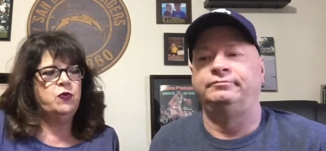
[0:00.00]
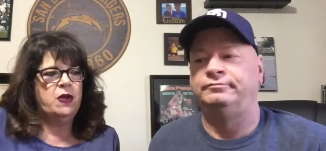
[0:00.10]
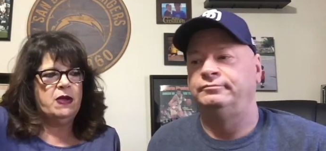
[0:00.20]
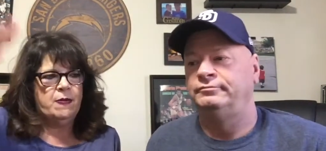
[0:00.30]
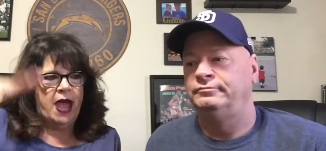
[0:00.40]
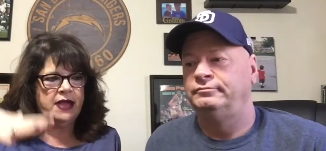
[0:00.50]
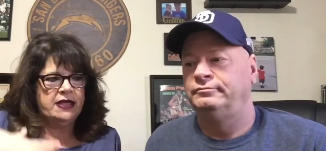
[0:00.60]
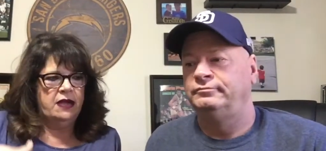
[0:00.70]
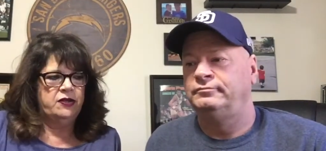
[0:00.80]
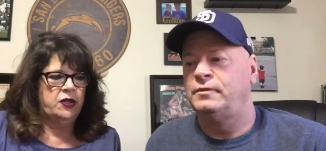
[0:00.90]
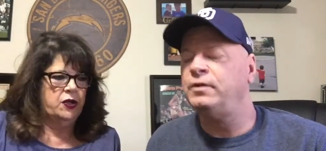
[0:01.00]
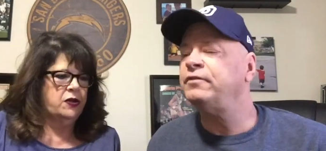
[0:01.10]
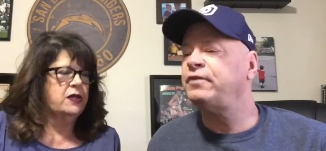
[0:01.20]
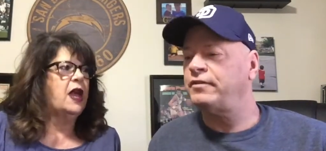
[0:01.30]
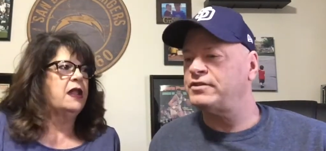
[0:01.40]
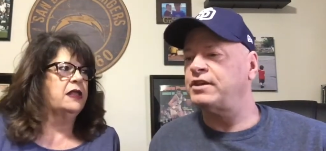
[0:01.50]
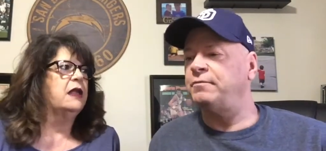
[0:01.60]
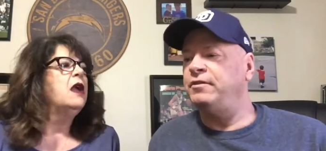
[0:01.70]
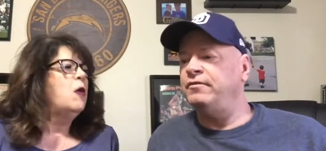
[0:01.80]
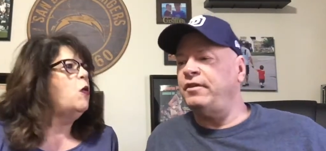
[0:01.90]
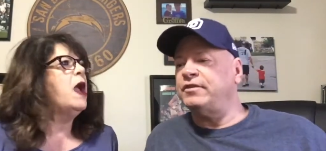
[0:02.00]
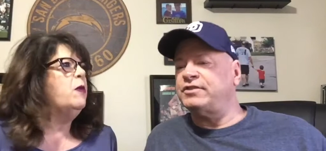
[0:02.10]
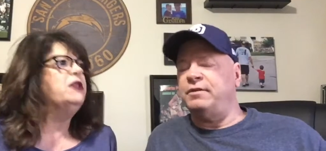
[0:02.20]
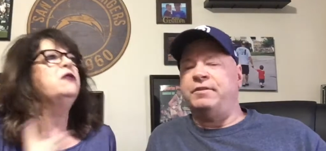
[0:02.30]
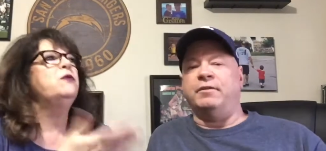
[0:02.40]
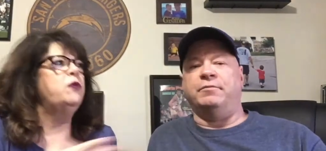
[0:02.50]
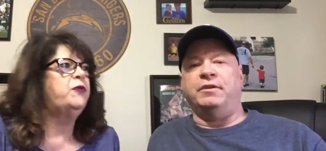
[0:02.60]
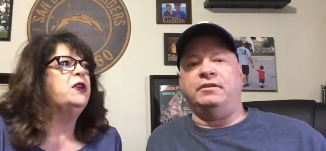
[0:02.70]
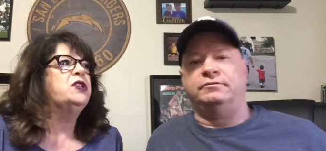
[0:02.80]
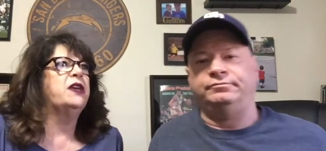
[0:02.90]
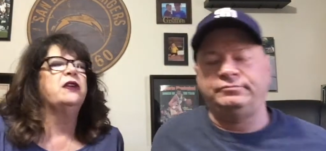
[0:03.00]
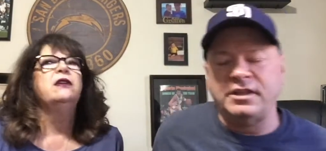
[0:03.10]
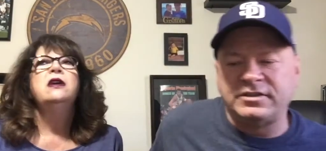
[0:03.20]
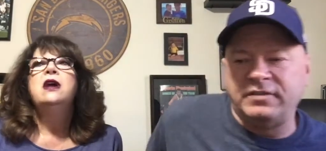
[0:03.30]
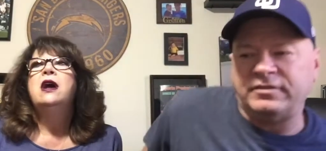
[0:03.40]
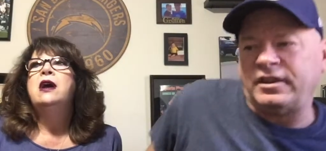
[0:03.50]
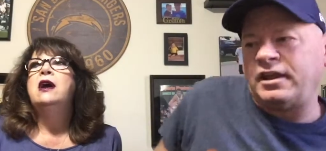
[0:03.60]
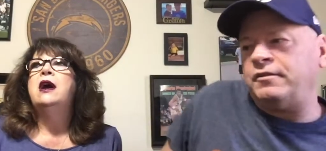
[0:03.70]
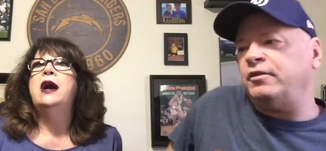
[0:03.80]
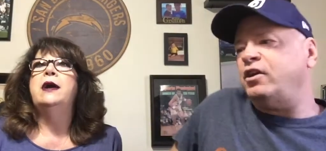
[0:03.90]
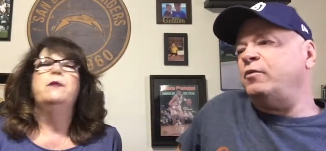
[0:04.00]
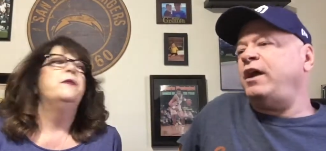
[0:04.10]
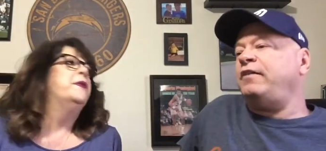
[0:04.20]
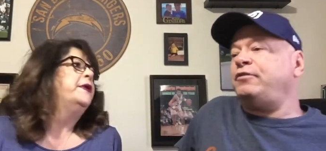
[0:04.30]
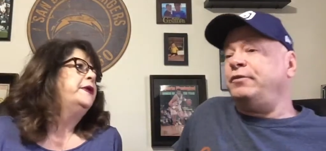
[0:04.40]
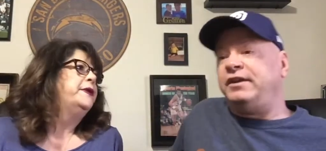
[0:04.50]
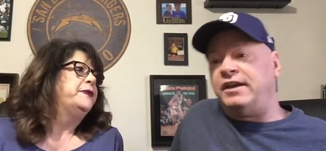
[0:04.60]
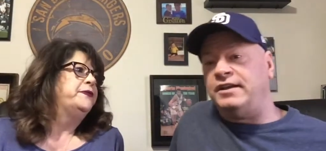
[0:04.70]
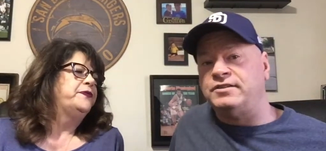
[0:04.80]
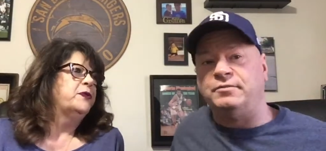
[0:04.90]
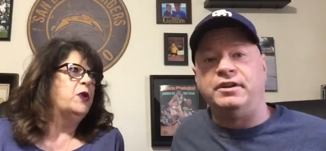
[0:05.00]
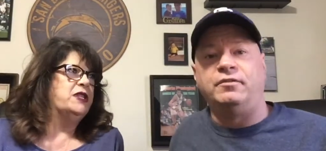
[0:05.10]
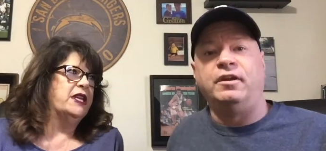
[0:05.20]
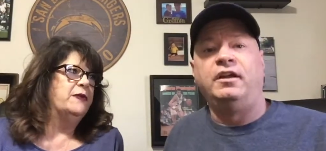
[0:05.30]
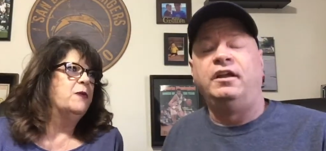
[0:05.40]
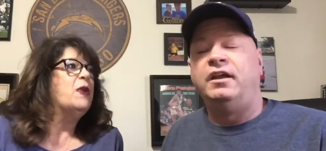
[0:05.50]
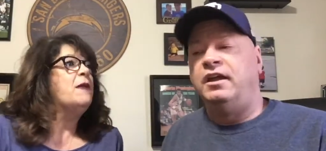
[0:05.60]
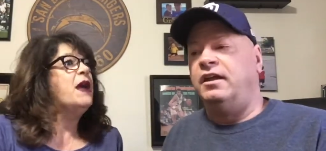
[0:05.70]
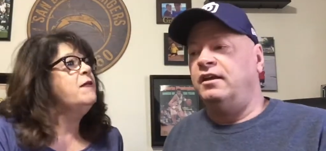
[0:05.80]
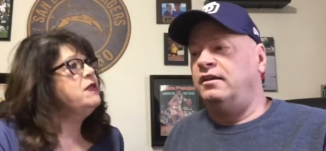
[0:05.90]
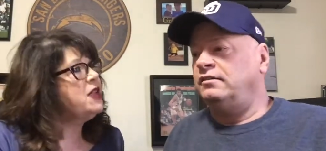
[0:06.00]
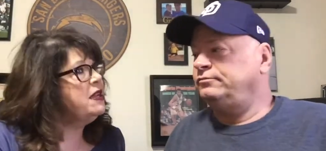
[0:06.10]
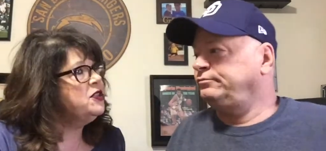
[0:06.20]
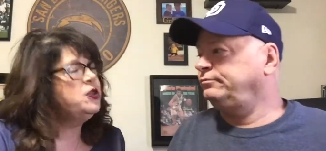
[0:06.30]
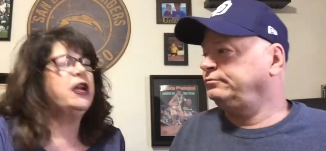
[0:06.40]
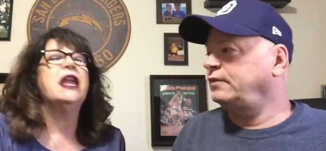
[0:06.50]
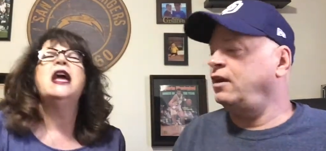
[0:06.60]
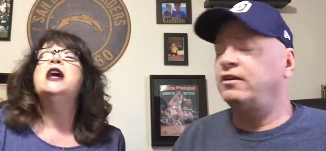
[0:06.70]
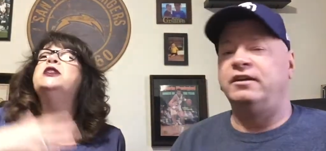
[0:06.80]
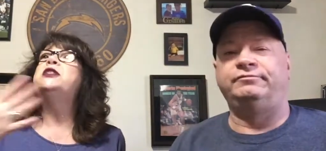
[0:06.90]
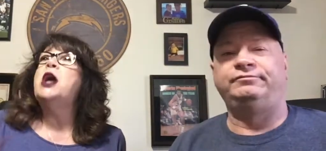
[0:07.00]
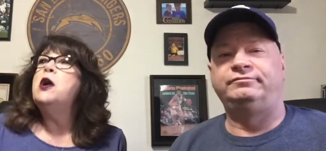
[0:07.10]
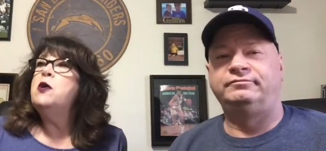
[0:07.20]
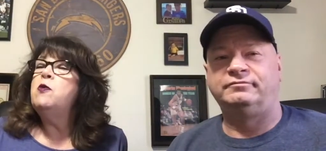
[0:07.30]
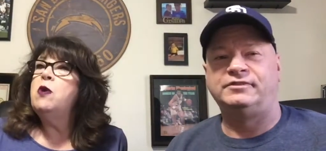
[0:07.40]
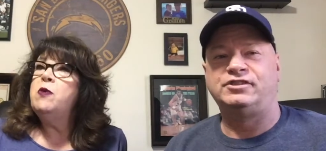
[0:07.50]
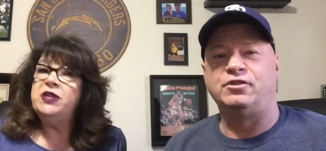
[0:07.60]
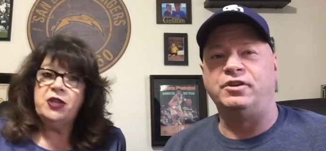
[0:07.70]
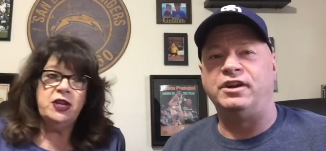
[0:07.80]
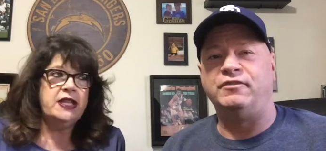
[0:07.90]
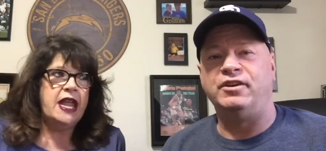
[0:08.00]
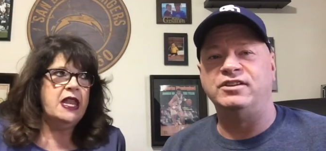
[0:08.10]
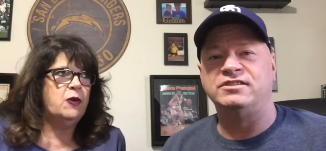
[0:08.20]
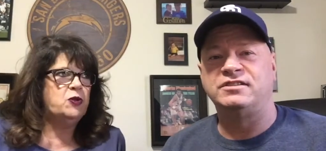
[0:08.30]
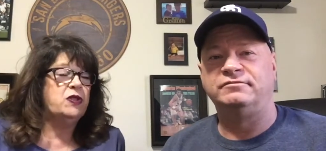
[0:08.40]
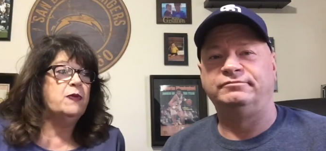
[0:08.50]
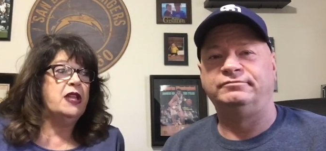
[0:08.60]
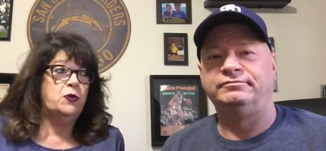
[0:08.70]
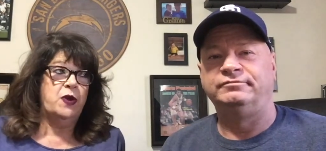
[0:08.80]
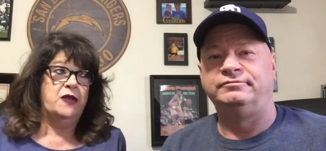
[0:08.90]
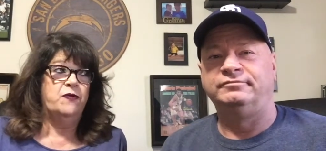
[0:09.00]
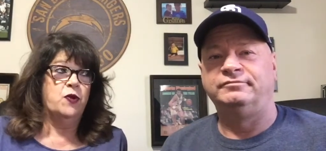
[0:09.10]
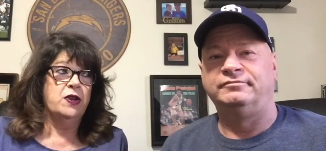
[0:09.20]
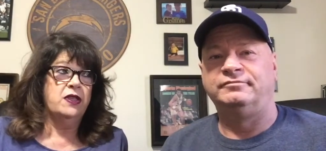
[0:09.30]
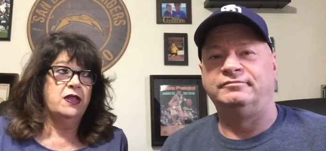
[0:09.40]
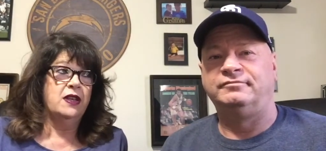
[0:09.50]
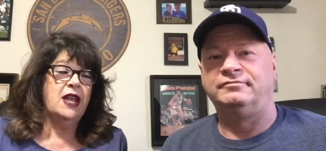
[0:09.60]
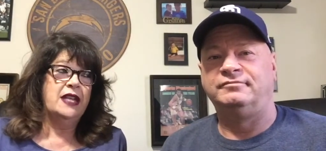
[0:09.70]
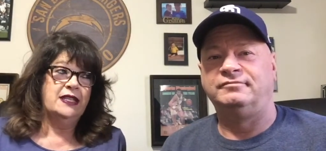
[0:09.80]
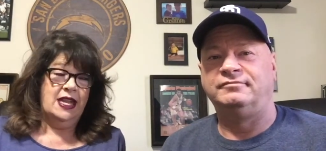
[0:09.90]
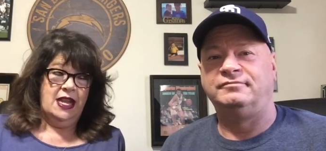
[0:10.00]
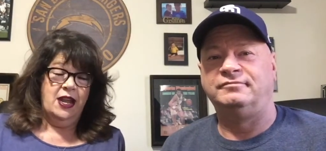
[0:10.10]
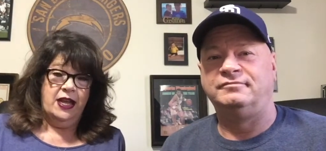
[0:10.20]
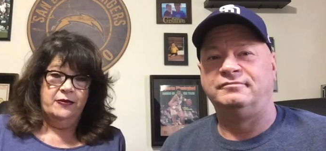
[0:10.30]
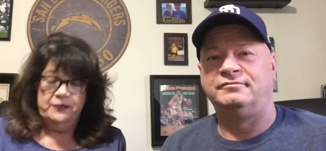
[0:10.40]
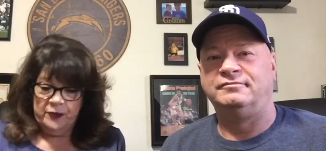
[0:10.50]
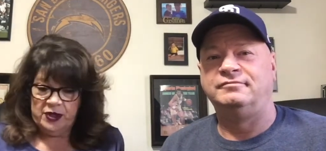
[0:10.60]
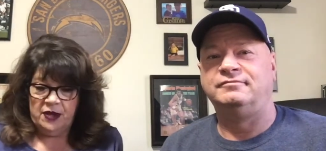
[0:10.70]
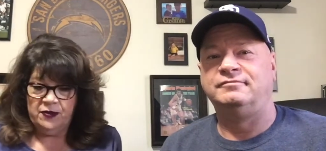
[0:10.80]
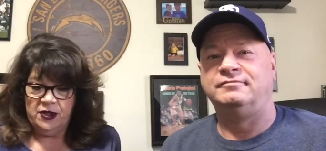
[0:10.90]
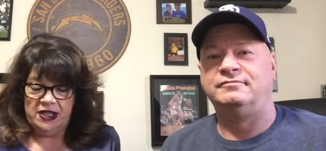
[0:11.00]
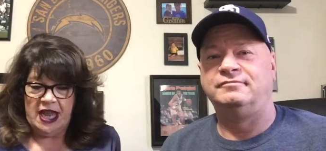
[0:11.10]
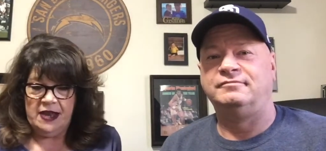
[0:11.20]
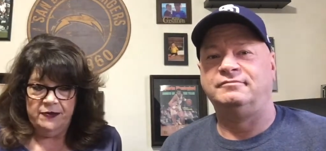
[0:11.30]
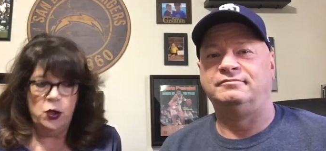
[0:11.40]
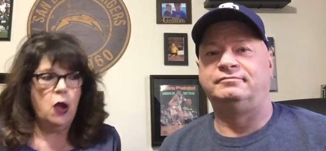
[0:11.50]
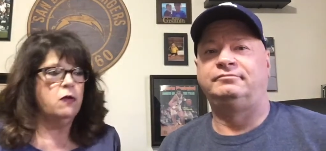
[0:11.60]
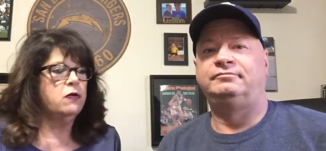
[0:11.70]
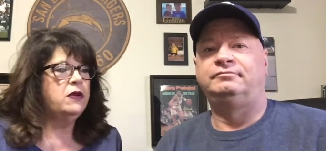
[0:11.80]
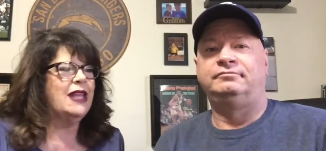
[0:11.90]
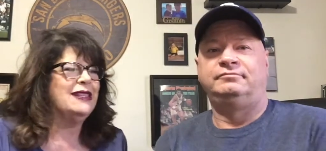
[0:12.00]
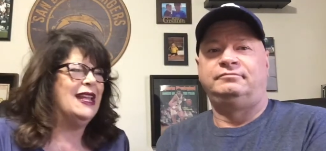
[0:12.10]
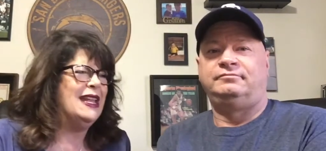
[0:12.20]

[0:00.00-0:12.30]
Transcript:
Speaker 1: bring me back down to oh, earth. You've done the same, you've done right, the same we do thing for each other. It's give and take. And then, you know, um, we had three kids. And we, we did. But I'm um, telling a story. Okay. So when we started dating, which was May 24th, 1989 was our first date. No, that's not